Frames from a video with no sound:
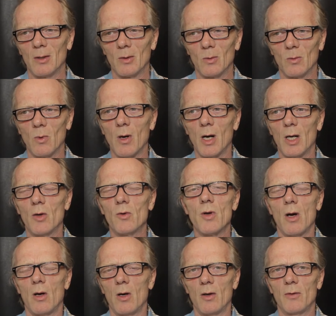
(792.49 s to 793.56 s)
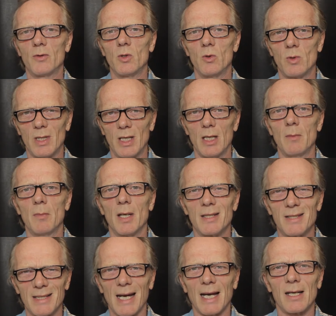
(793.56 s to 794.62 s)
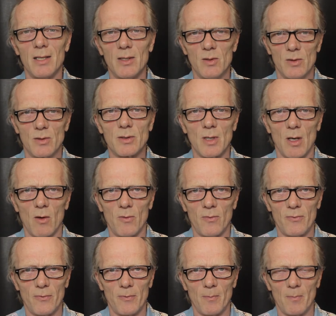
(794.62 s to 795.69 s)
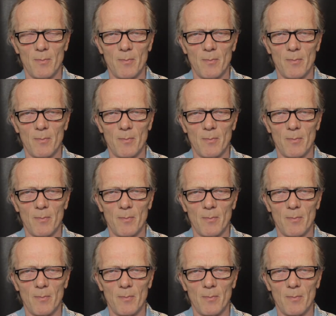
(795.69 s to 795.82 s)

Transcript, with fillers: Why on earth do you keep attacking yourself?